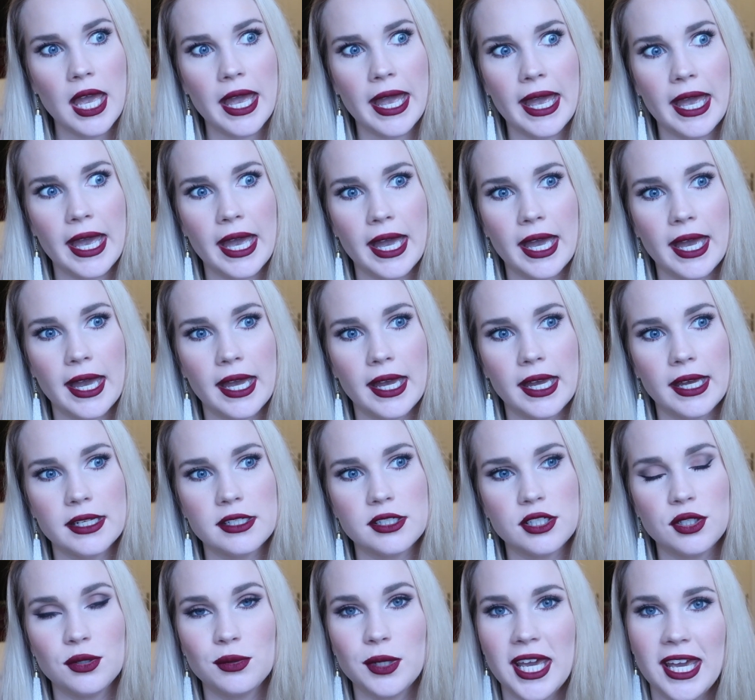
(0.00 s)

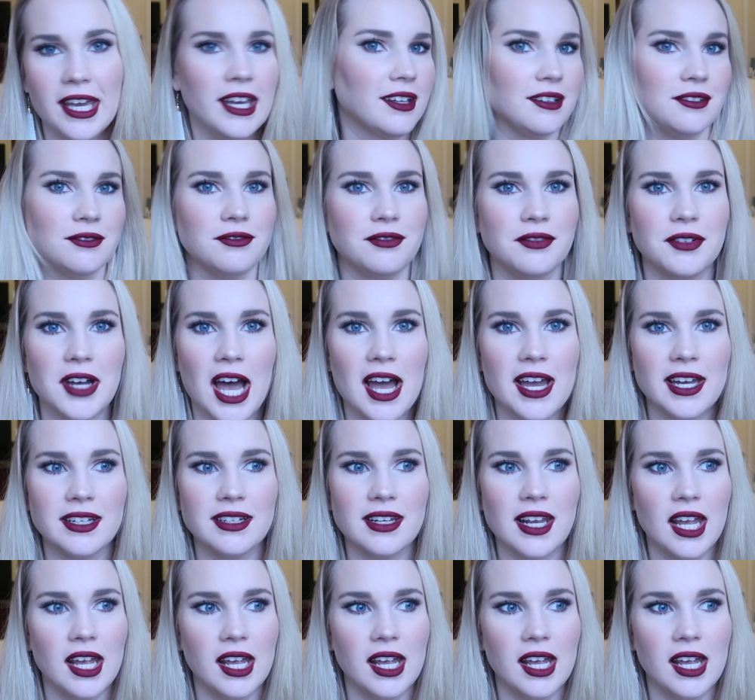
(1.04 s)
and you can't find